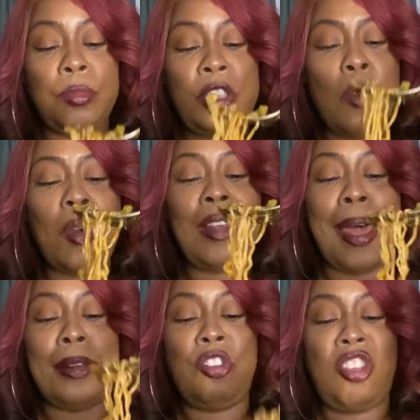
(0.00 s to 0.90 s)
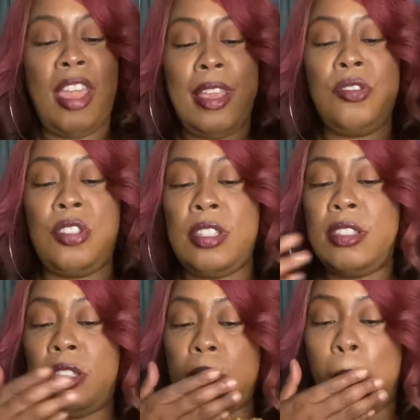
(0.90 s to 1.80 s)
There were a lot of
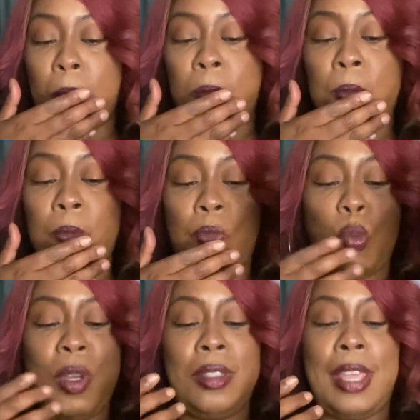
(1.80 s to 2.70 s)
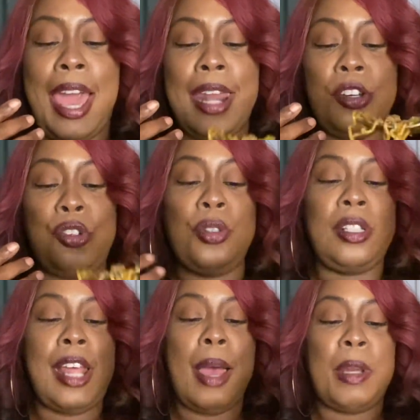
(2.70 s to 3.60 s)
changes with Zaddy during the
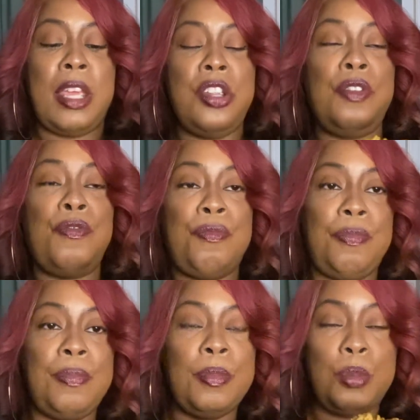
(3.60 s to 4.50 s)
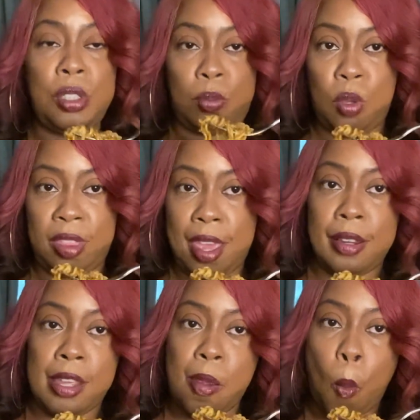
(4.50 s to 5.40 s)
time that he was with
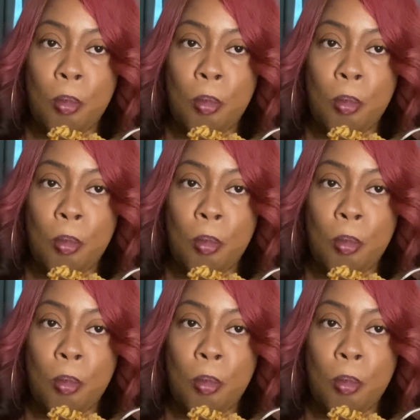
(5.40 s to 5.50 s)
Ellie.